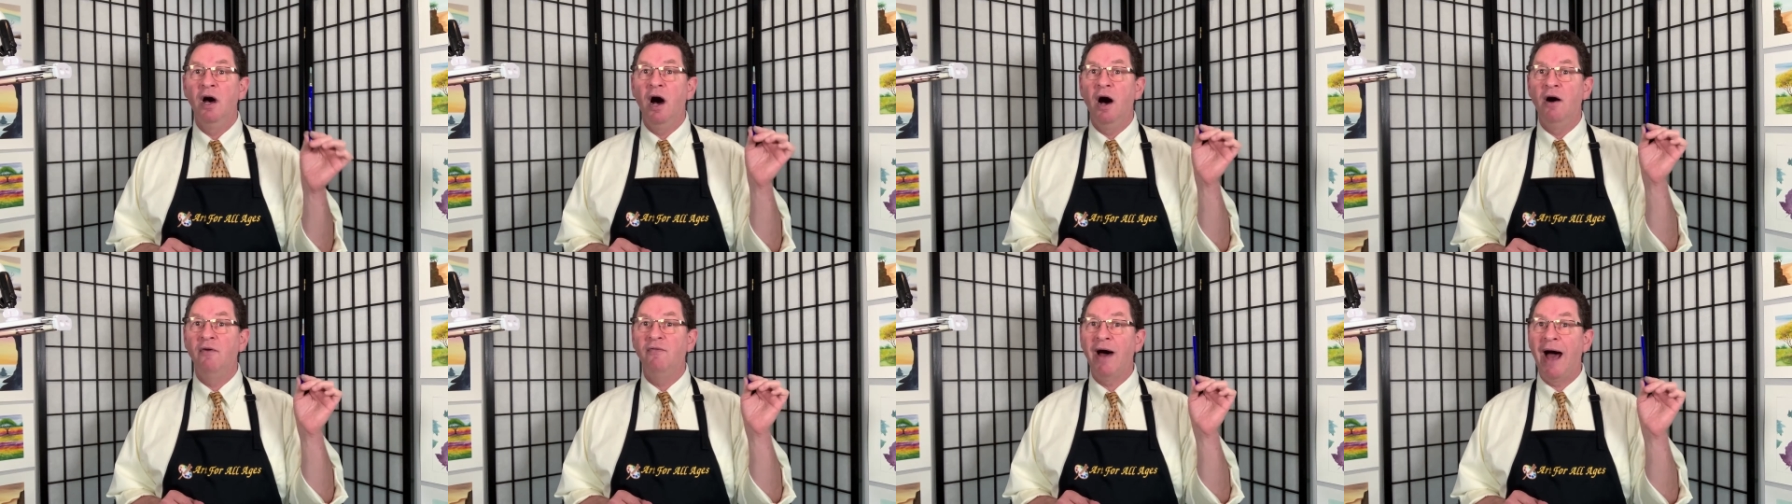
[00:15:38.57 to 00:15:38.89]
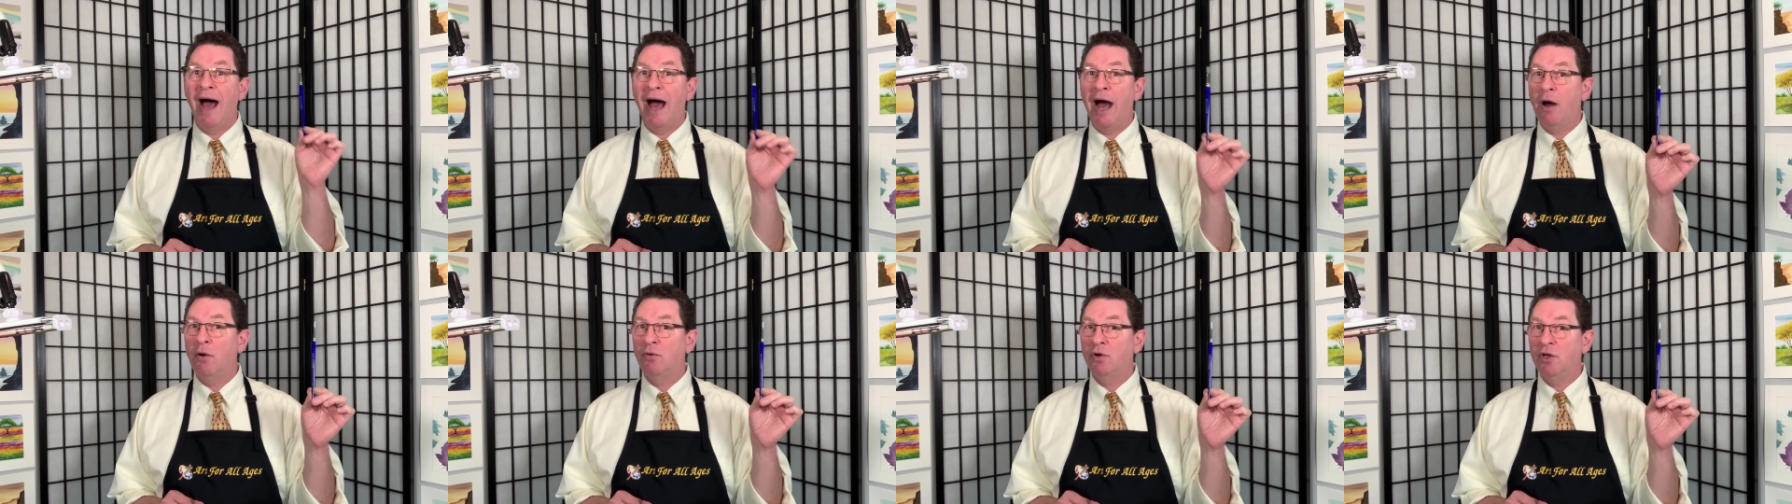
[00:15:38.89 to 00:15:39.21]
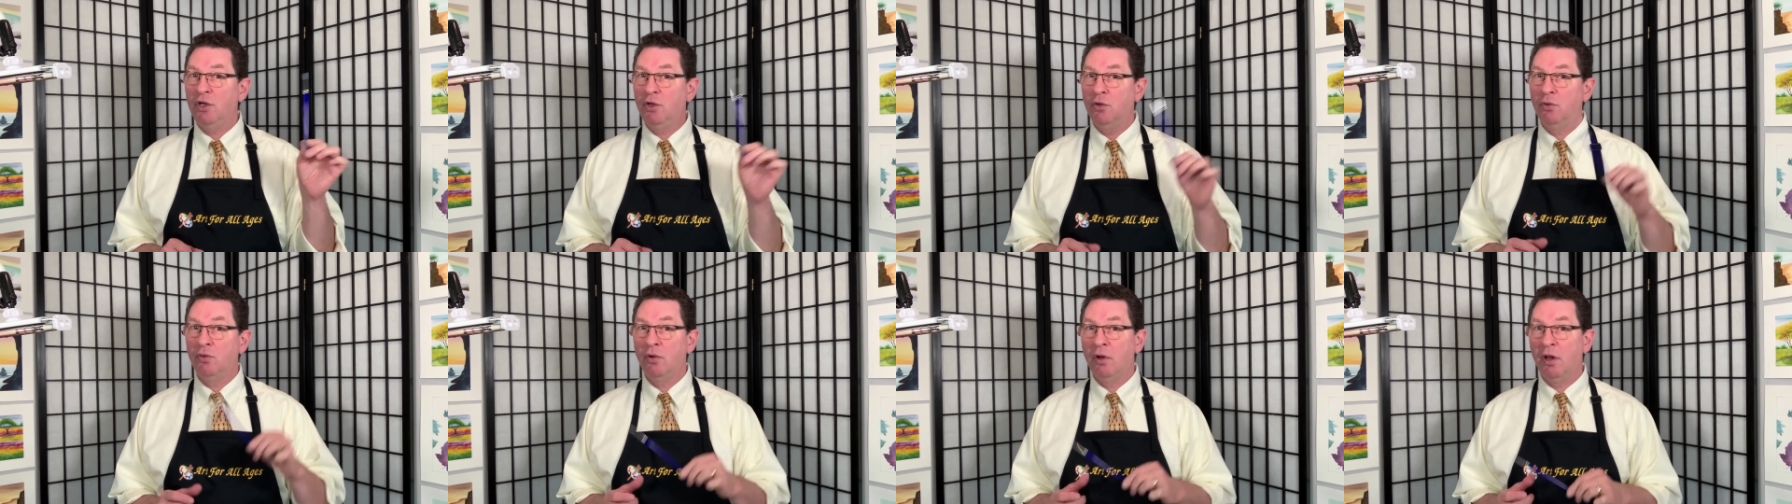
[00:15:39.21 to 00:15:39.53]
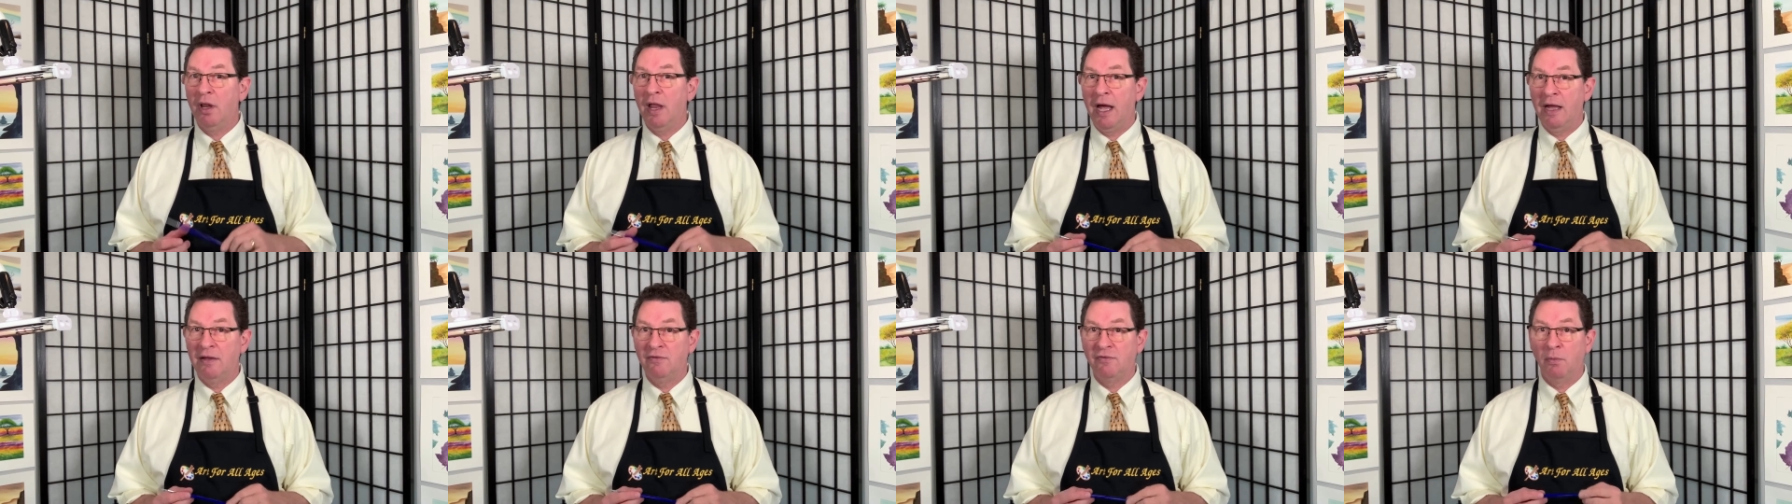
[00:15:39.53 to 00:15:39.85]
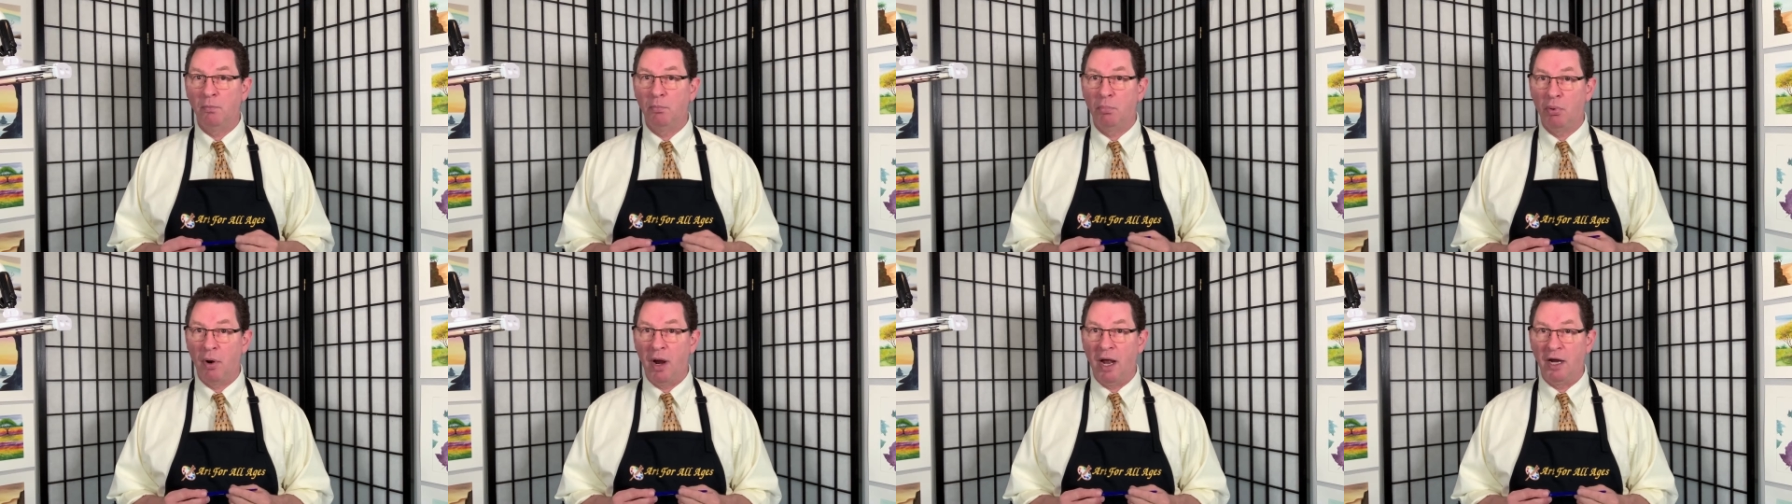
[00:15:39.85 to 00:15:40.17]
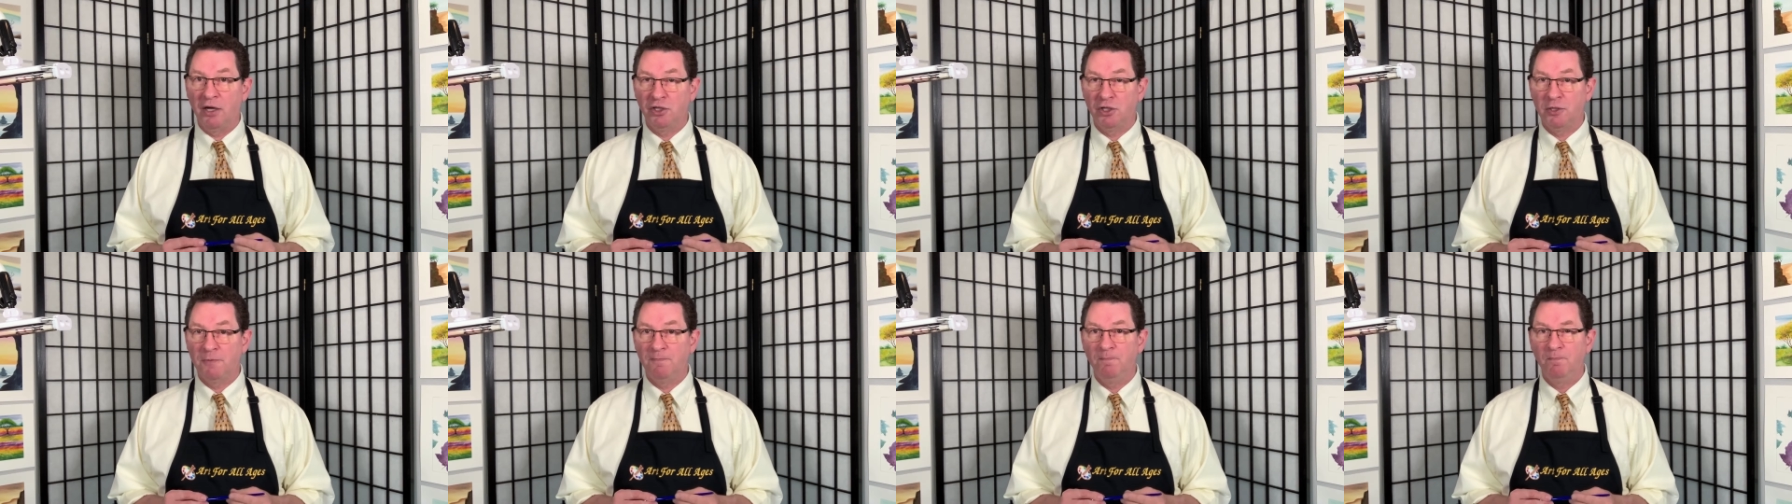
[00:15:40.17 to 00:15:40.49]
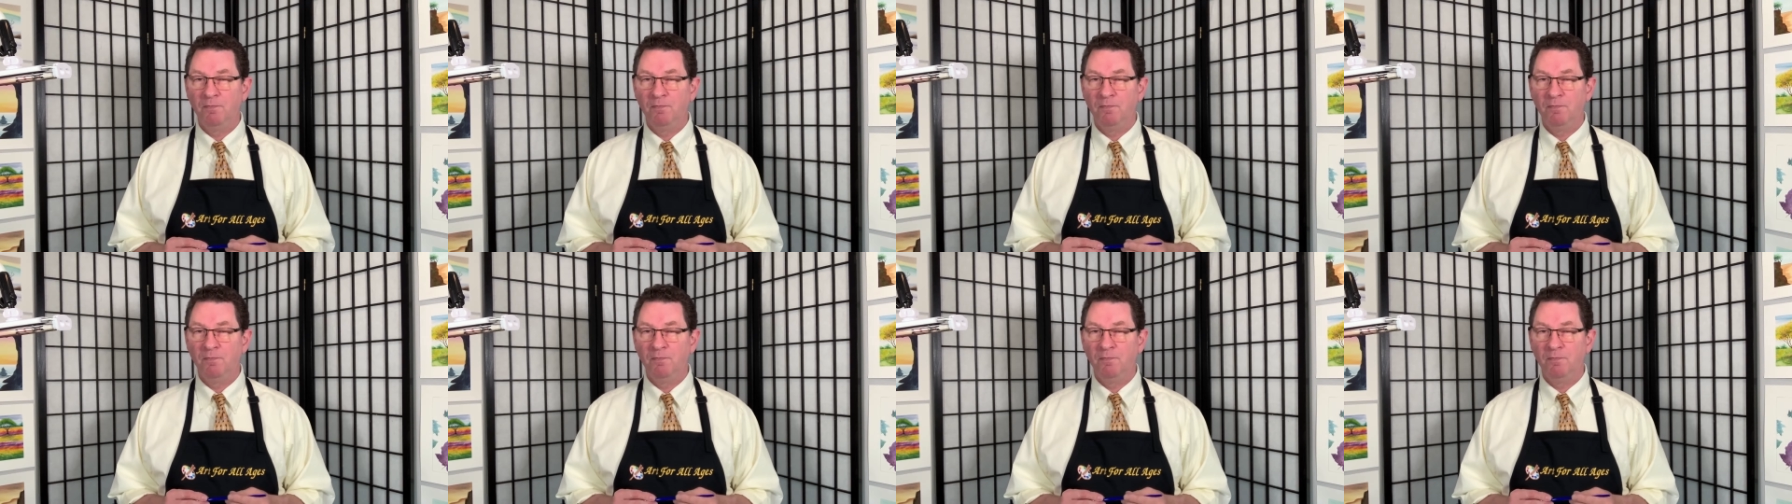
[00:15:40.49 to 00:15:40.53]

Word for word: of how to utilize a brush.